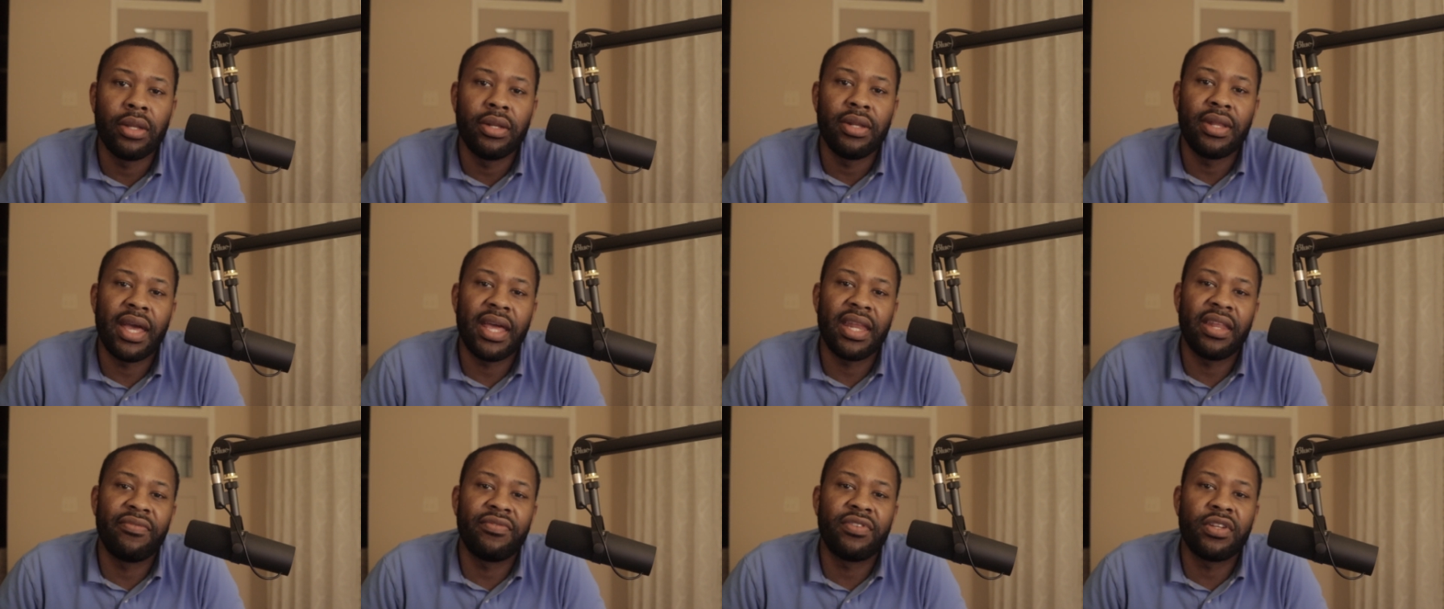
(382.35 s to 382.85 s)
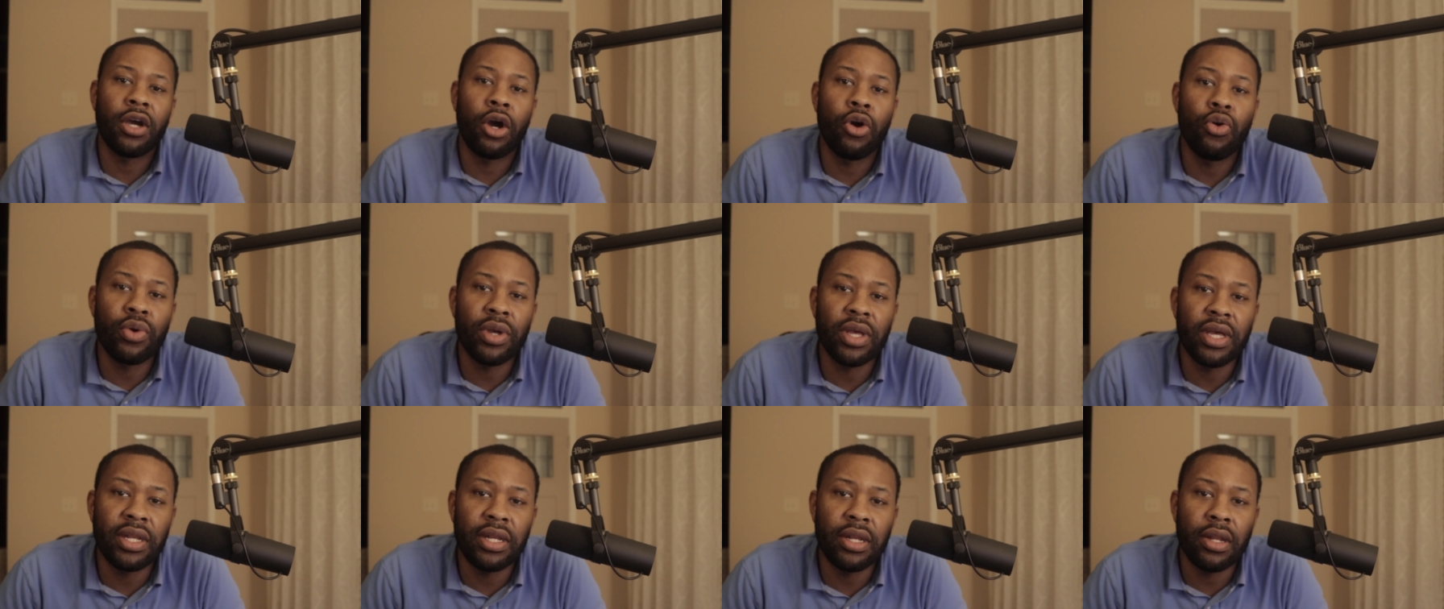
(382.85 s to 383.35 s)
native
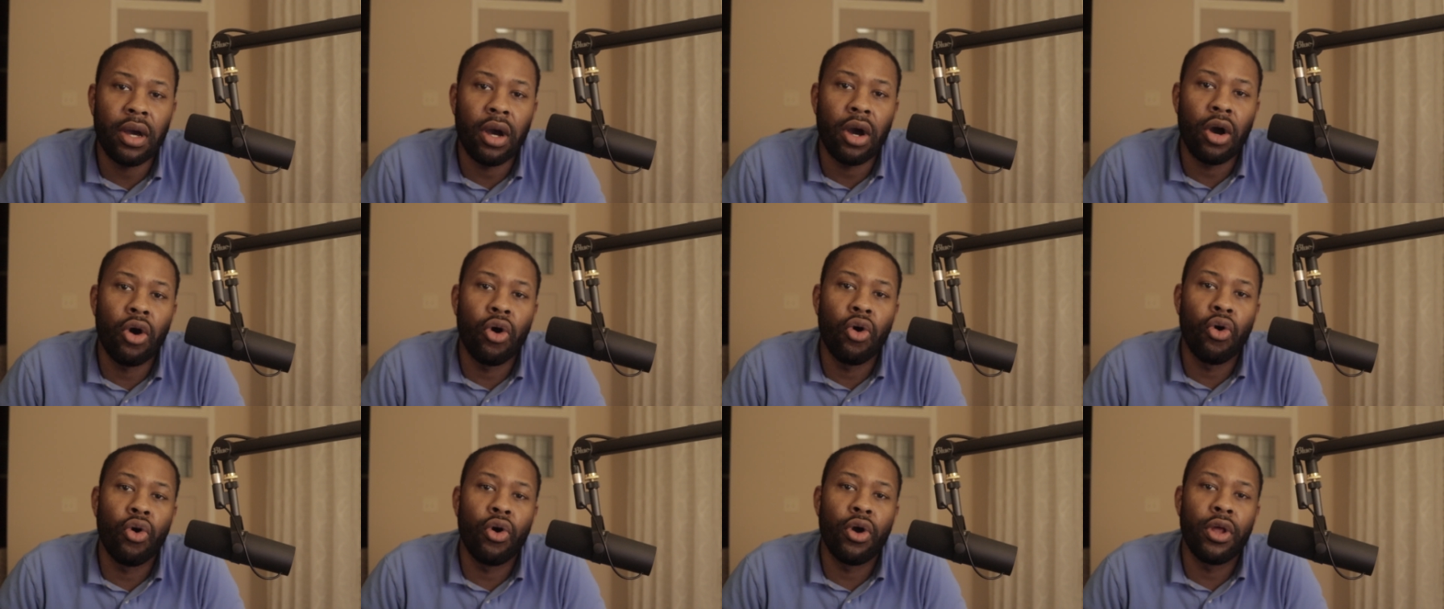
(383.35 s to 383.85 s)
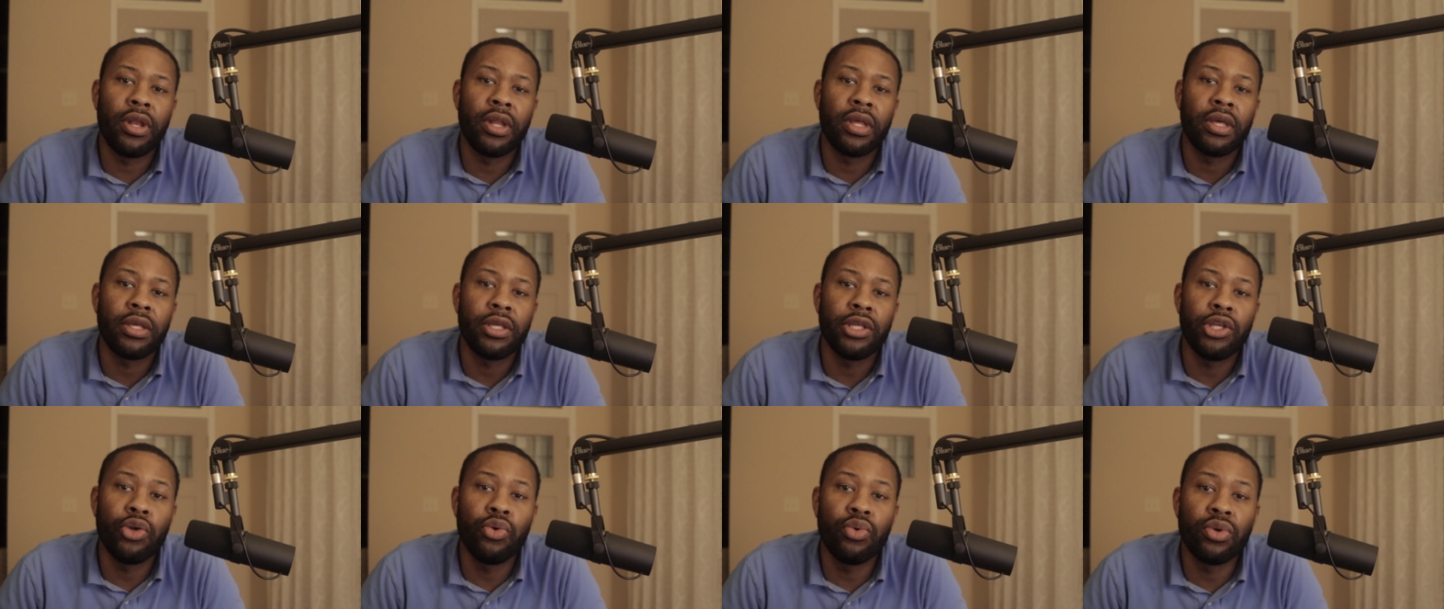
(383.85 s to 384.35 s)
token on
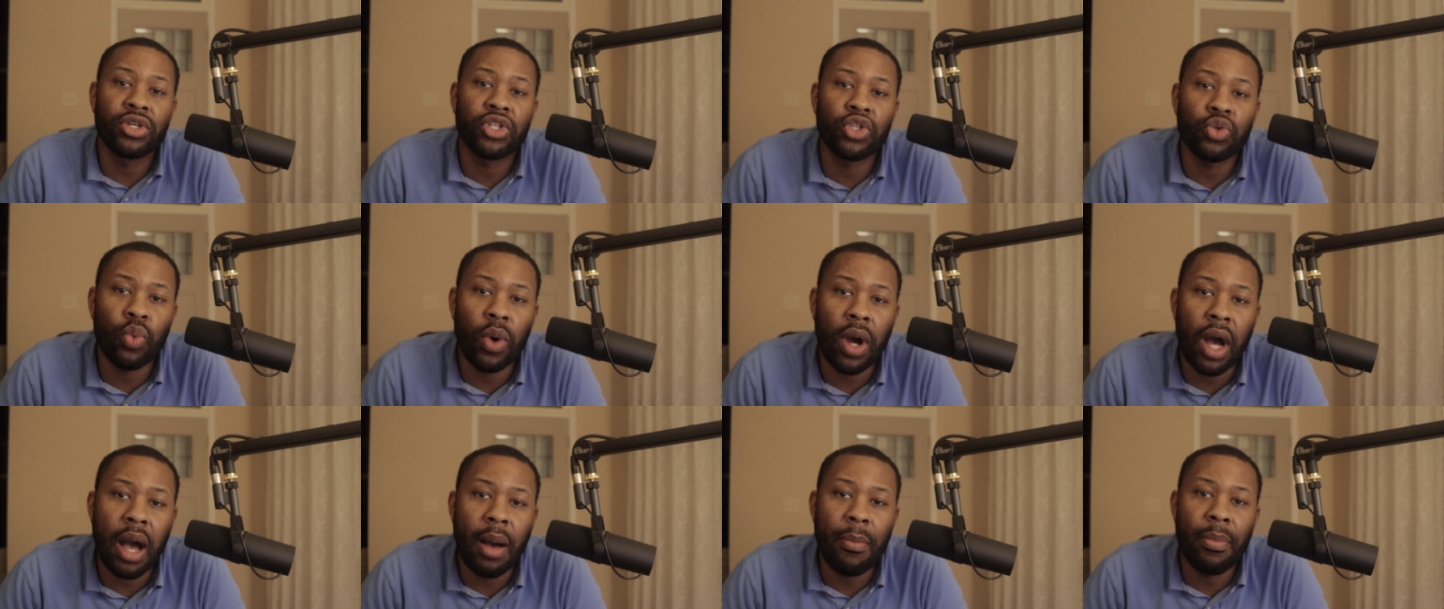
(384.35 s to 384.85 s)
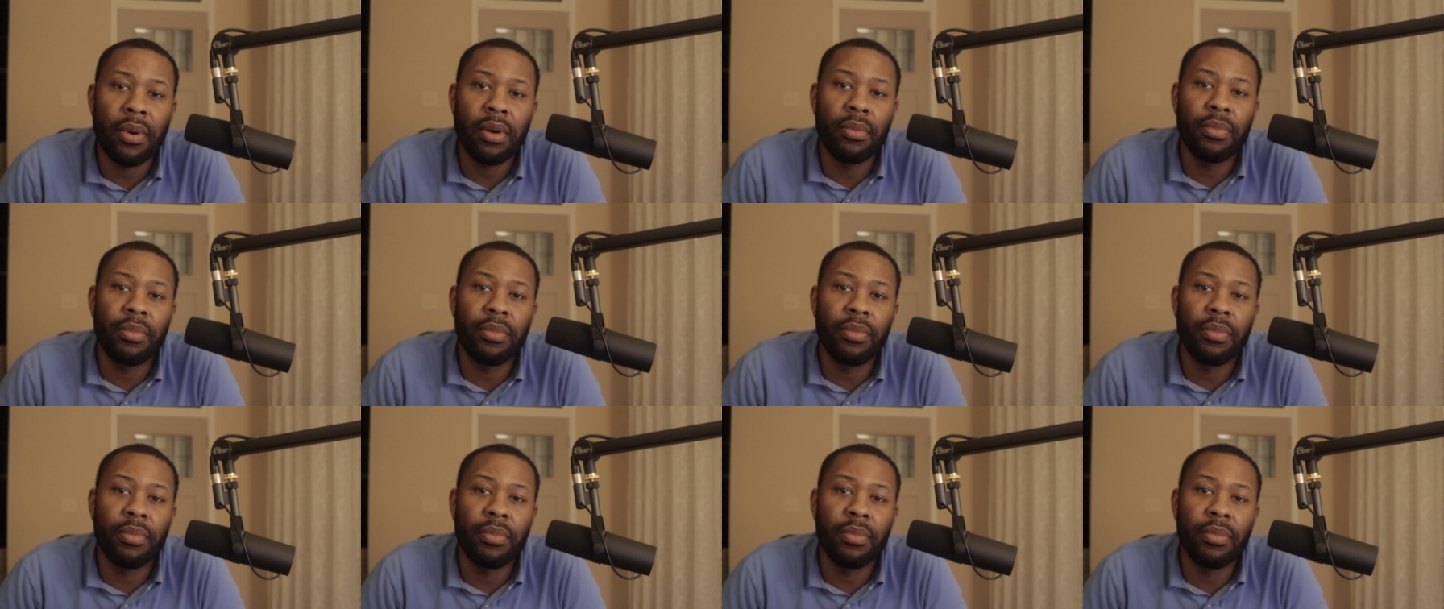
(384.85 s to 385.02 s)
Uniswap,